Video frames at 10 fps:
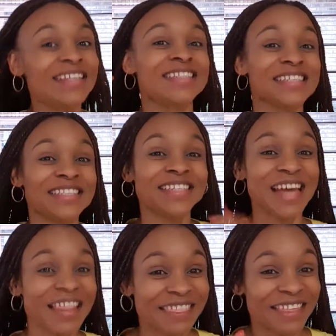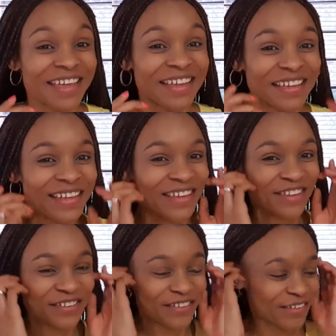did nothing,
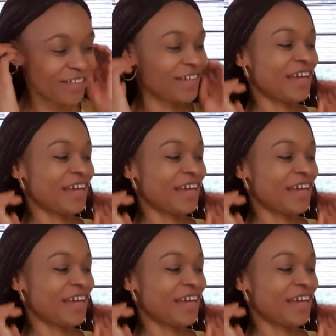you know.